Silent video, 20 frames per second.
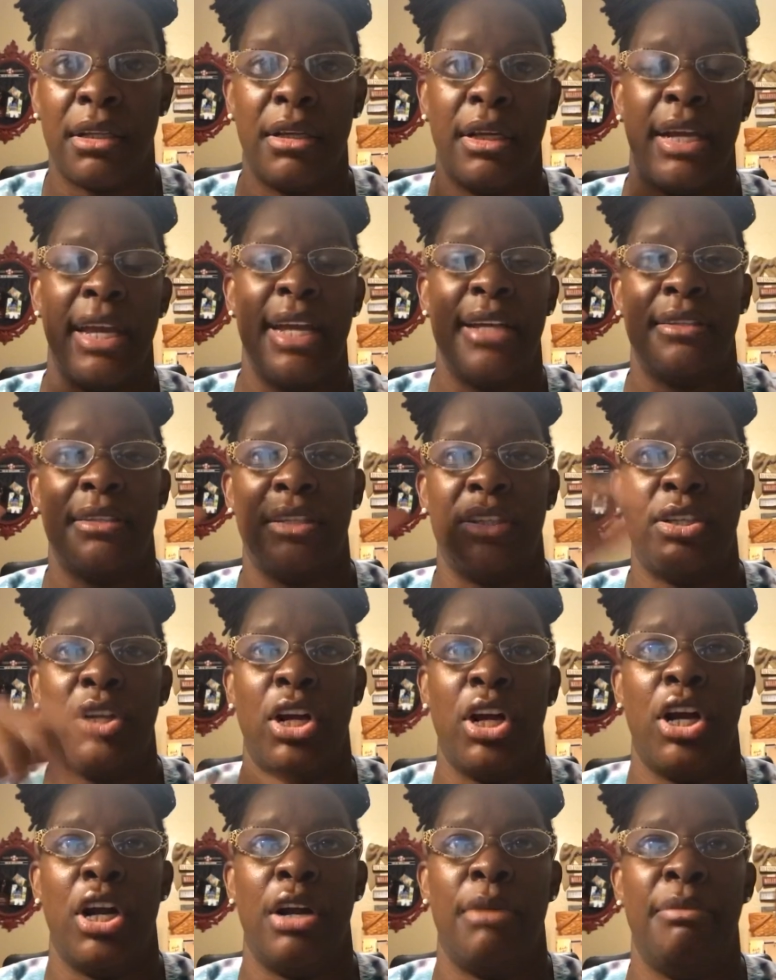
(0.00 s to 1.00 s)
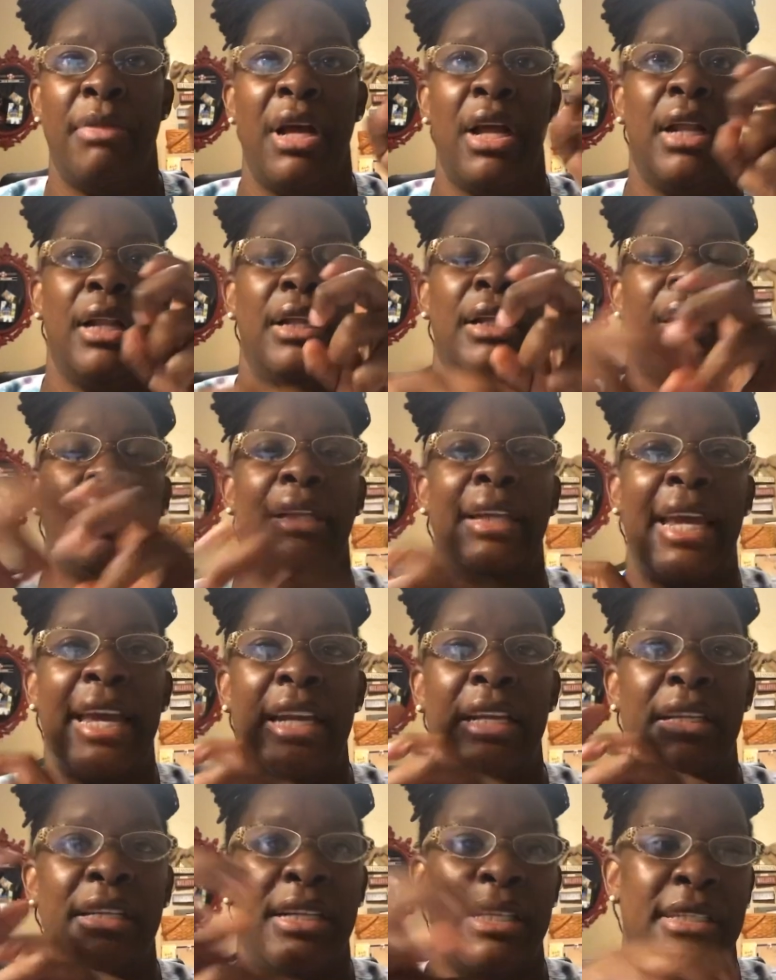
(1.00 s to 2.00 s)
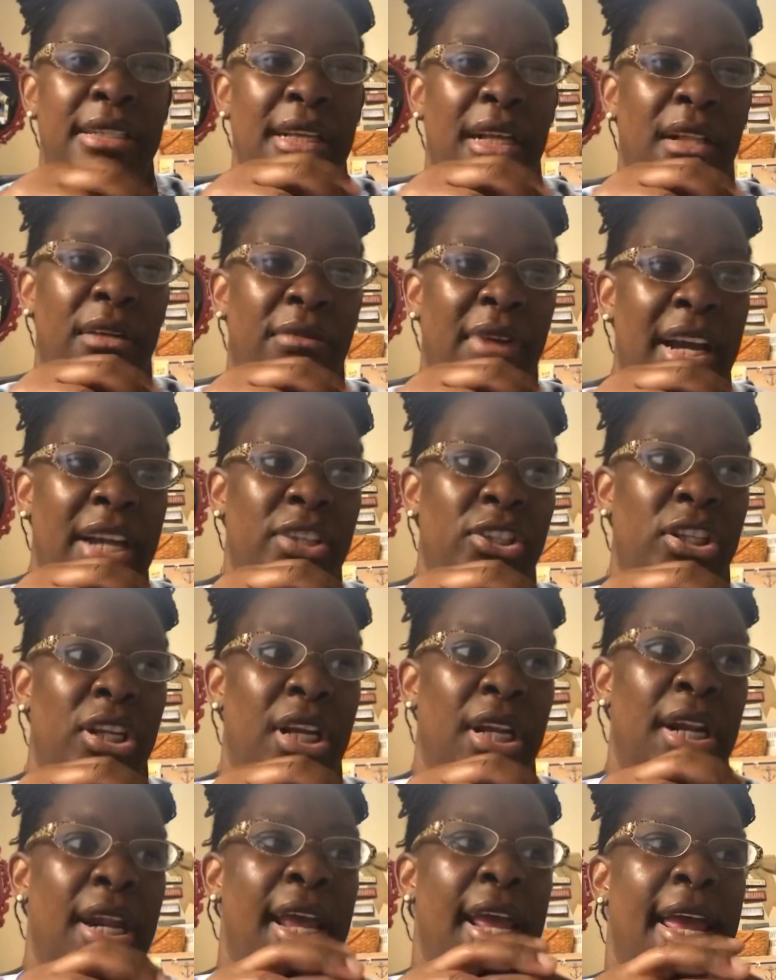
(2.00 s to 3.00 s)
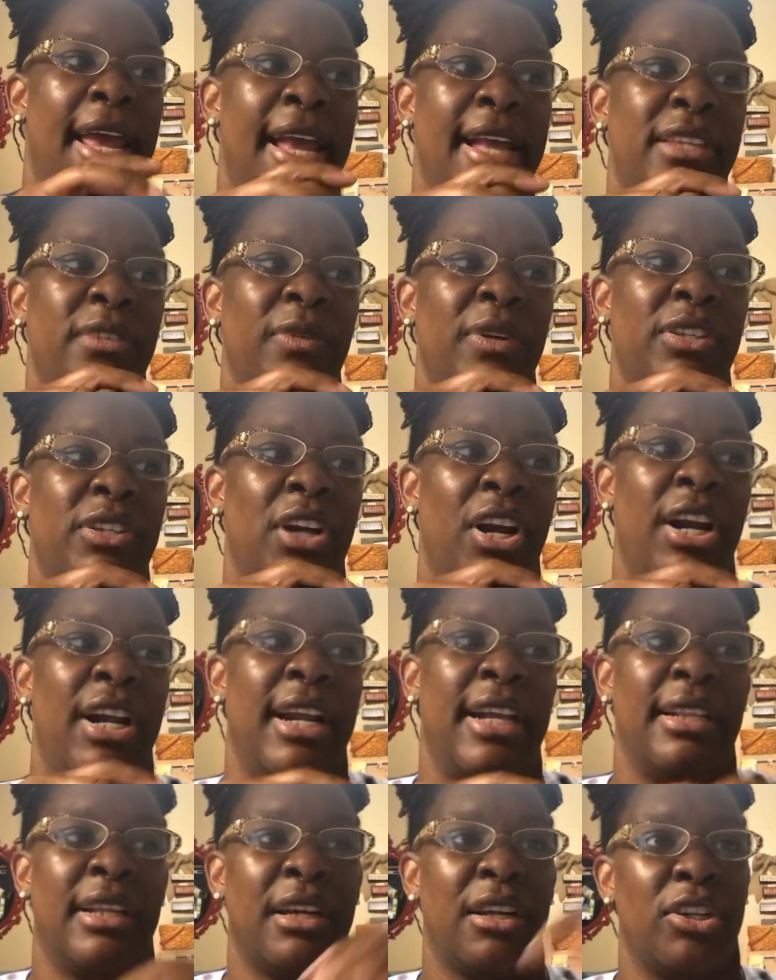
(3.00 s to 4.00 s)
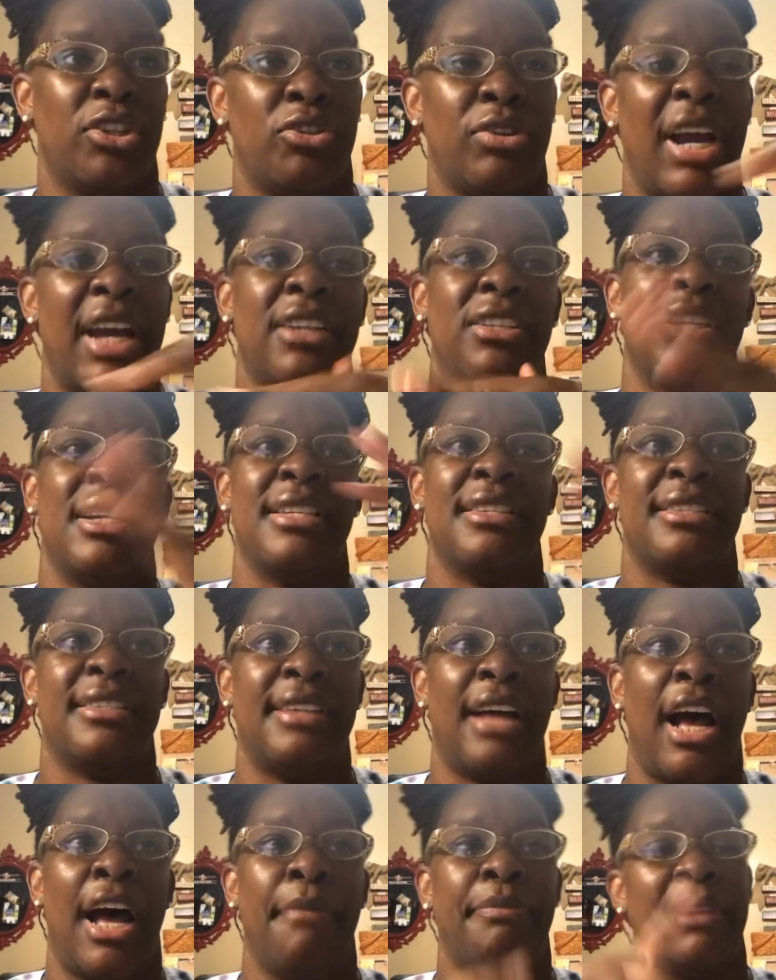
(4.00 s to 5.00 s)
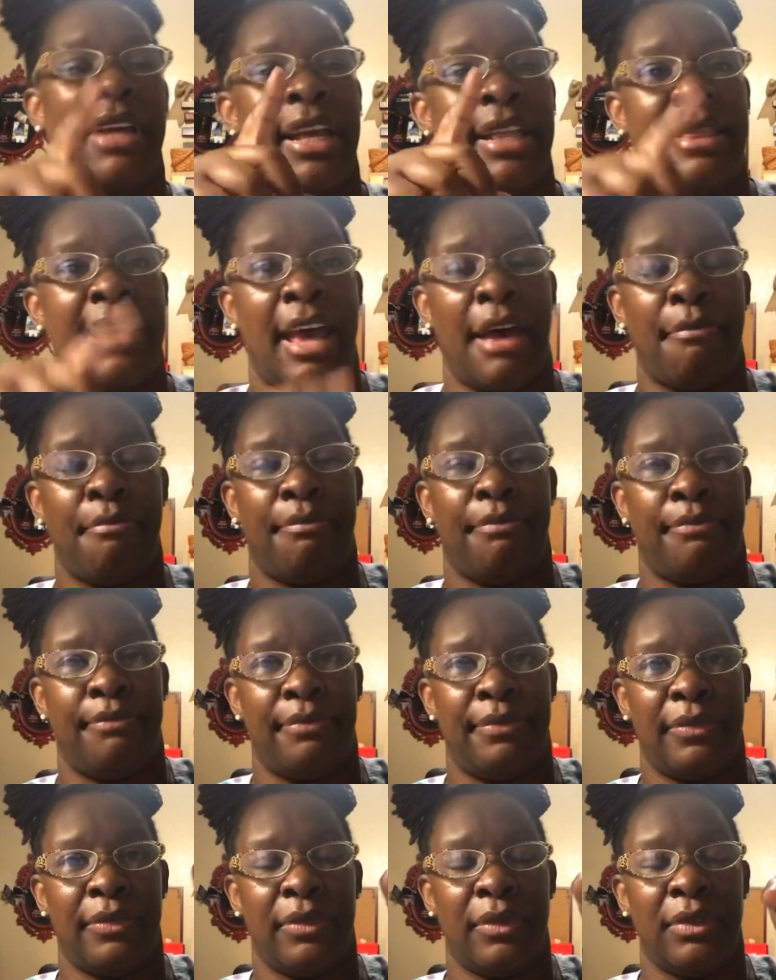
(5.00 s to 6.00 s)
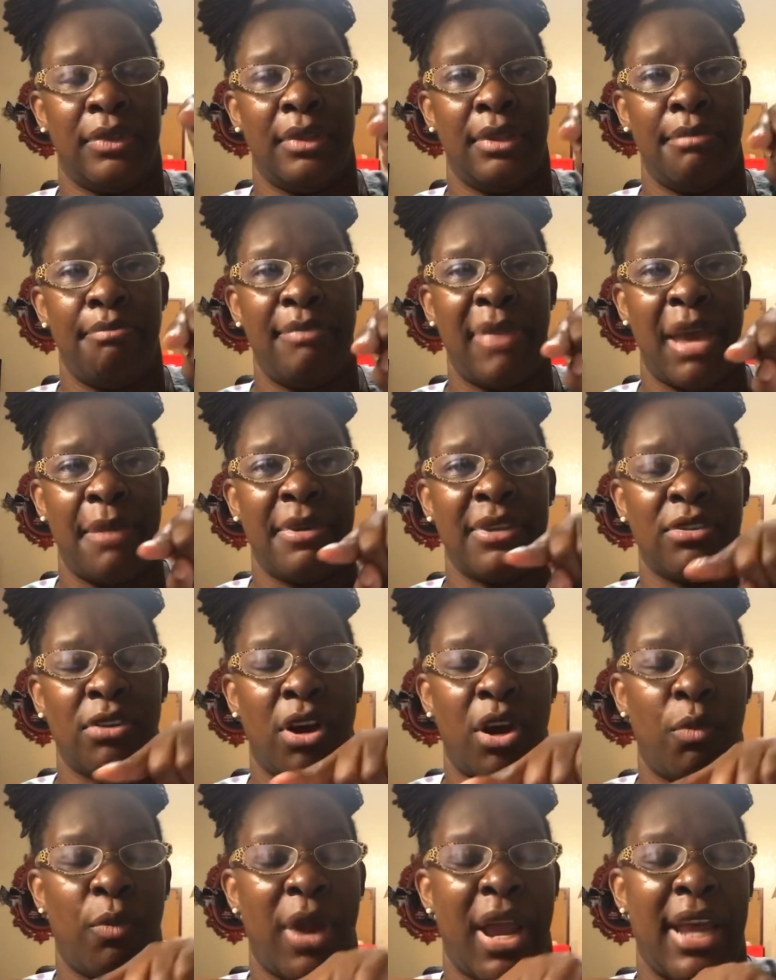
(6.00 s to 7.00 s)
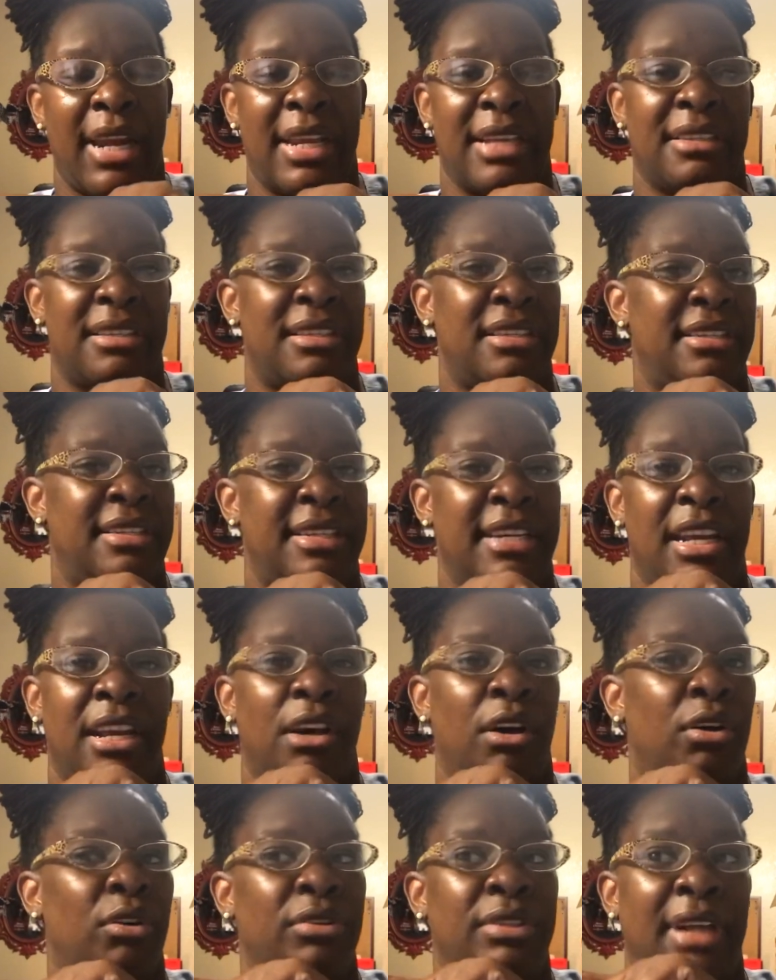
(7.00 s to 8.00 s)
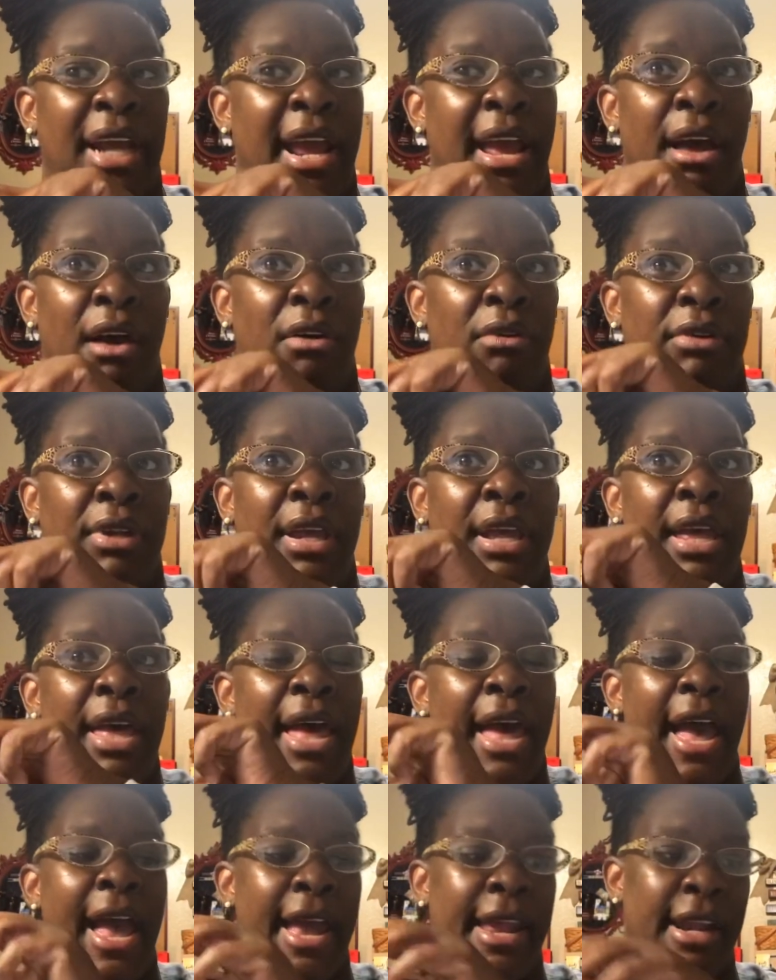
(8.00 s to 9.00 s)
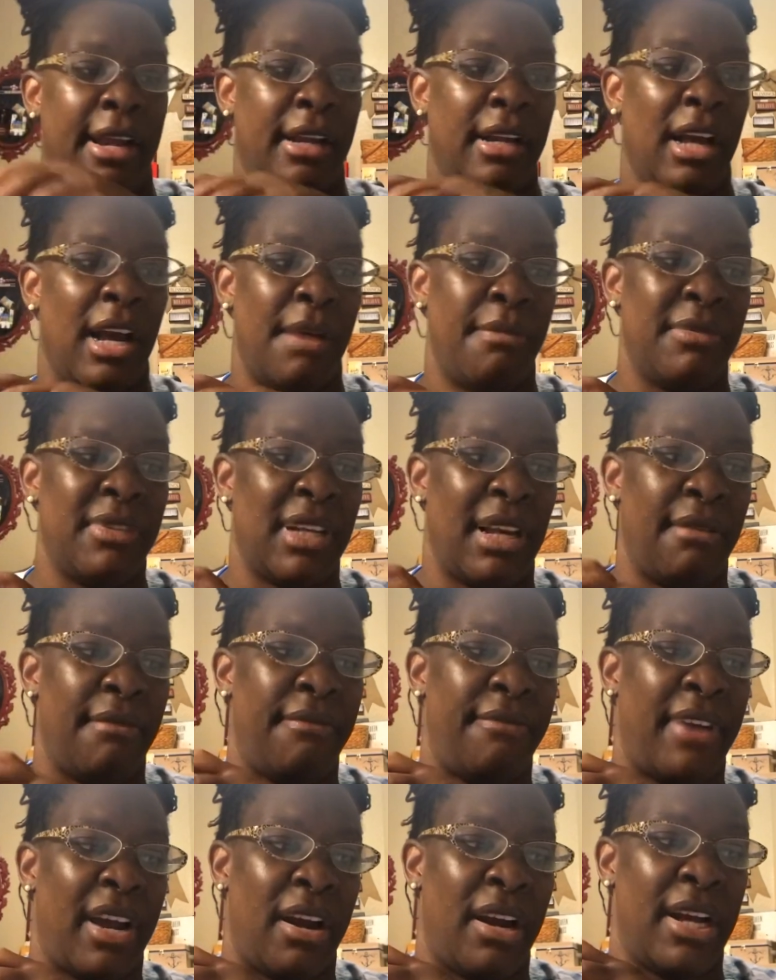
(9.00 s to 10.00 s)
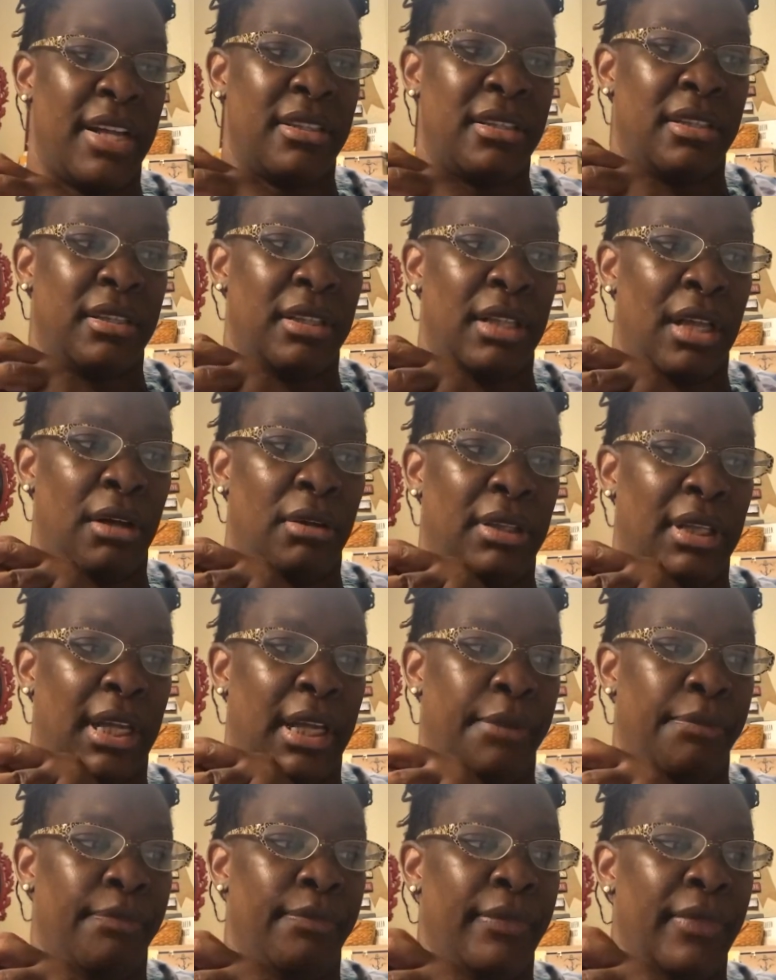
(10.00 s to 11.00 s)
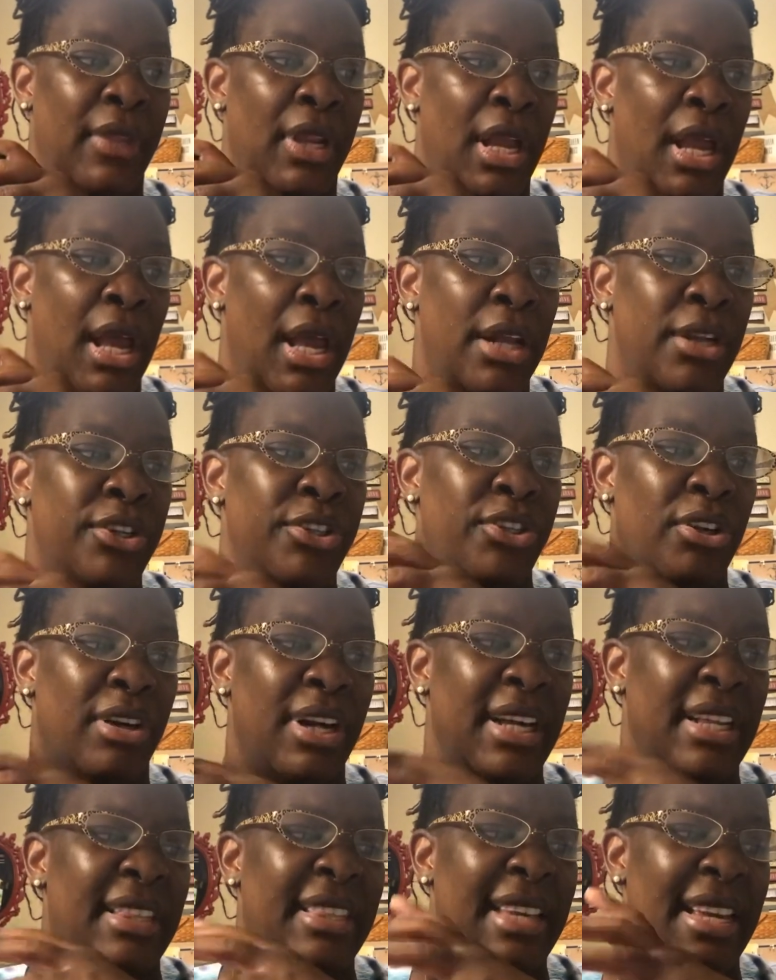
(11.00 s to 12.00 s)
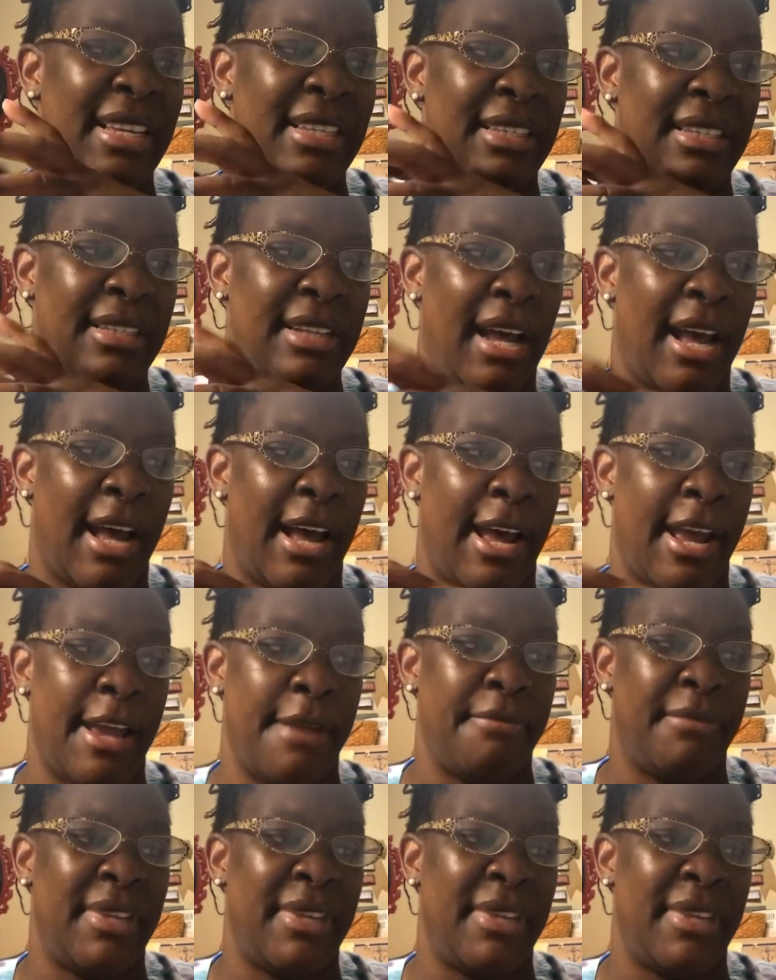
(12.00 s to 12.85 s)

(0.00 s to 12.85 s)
It will return late, hence the term late deceleration. It's returning, the contraction has stopped, and that baby's heart rate is still down, and it comes up very slowly